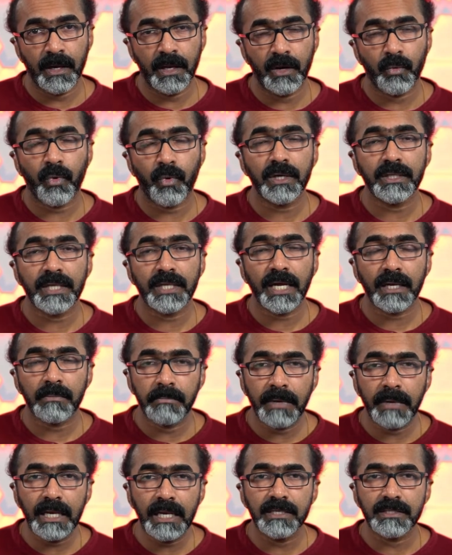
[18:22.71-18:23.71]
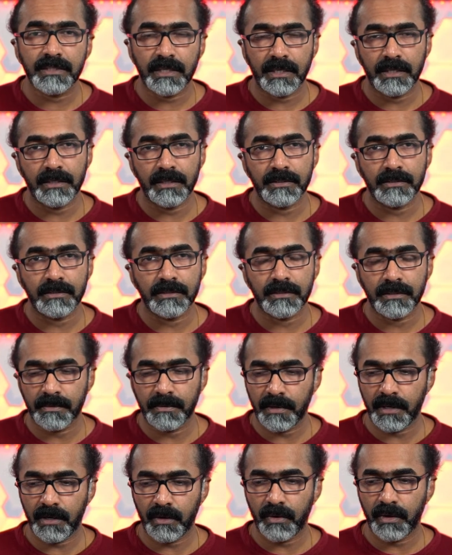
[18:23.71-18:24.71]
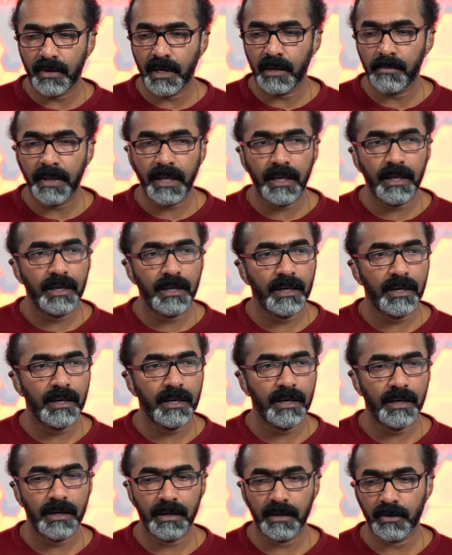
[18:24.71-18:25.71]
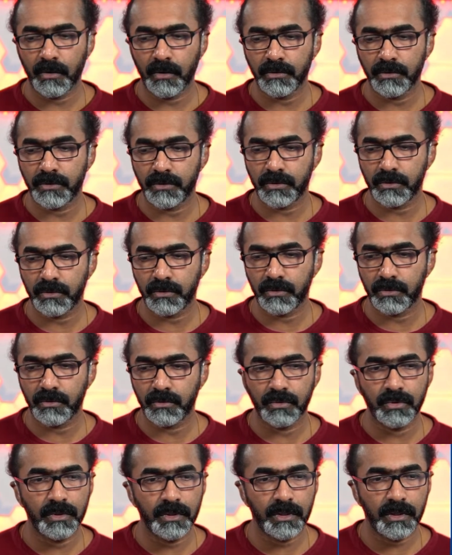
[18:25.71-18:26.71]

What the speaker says: And what that means is, let me go to